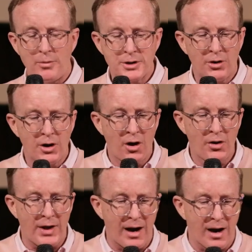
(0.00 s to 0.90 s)
going on
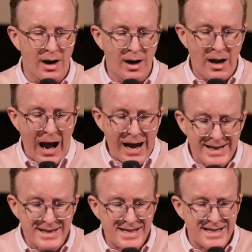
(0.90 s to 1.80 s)
there. And
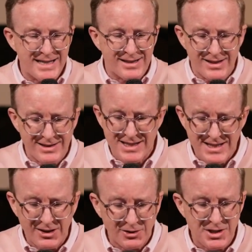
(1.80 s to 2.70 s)
it's
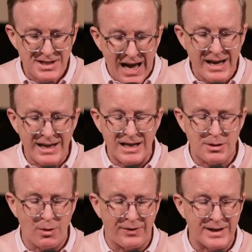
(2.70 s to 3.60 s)
still standing, some
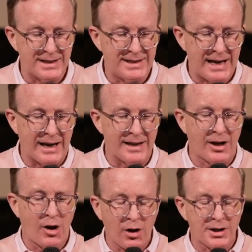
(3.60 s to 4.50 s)
of it today. And the
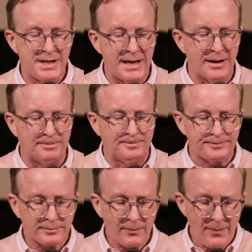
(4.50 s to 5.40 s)
Colosseum
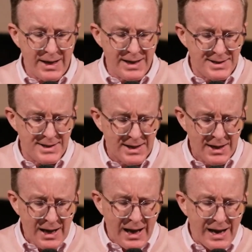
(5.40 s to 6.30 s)
is
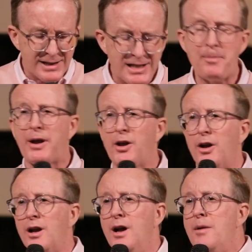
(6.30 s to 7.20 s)
uh,
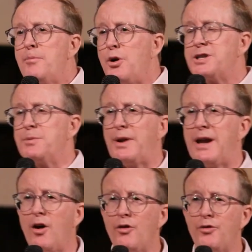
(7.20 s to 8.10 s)
typical, possibly,
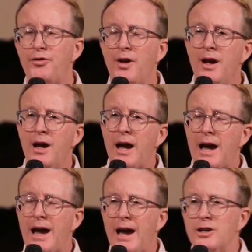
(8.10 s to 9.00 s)
of
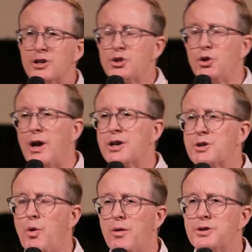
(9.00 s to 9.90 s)
uh, showing us
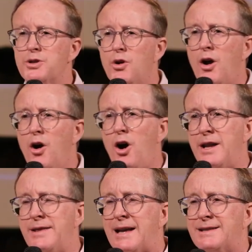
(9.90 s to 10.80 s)
what was going on in
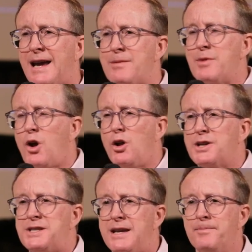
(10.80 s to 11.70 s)
that time. The
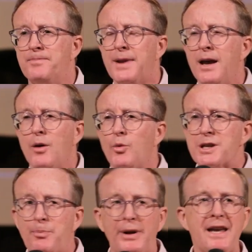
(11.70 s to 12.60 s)
Colosseum was a
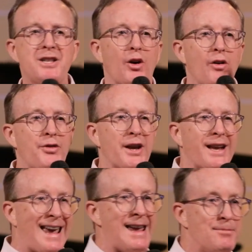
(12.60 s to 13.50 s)
place of the
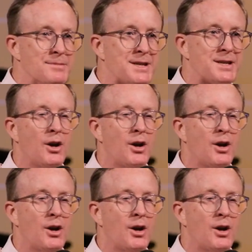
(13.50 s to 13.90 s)
games